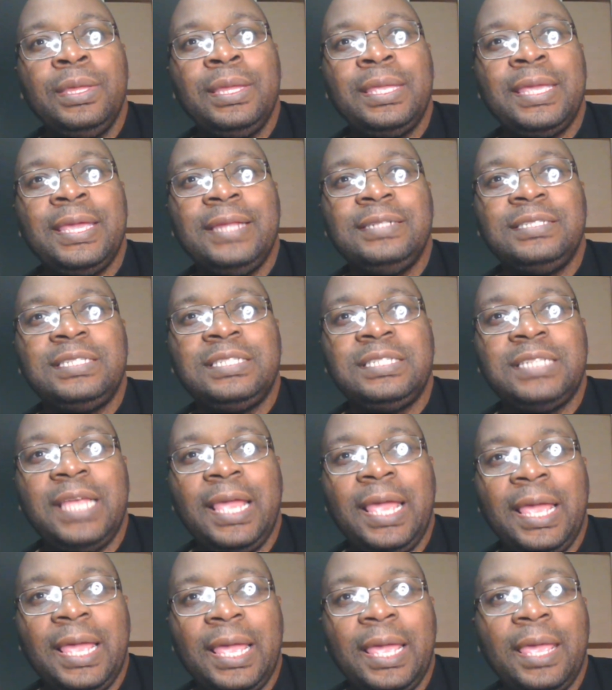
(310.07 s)
can
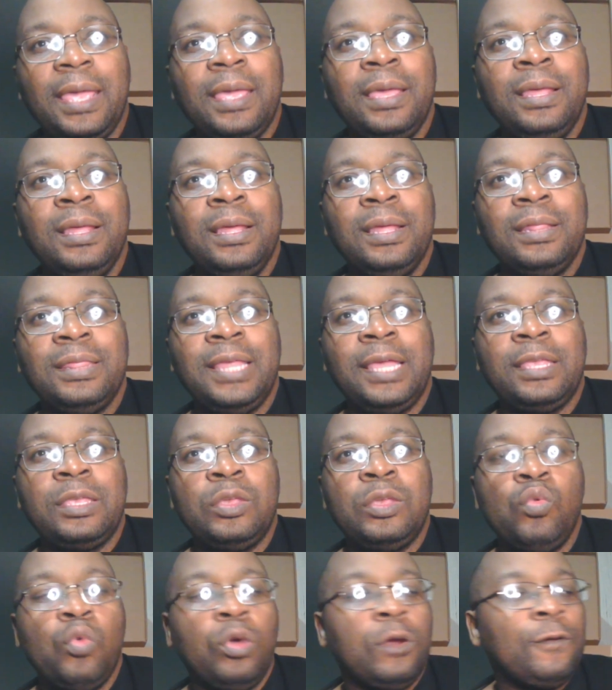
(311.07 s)
say that
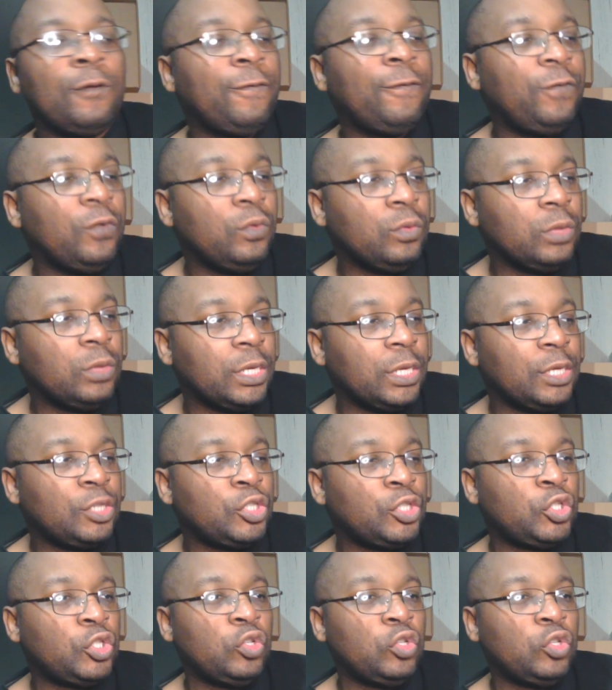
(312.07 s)
you are foolish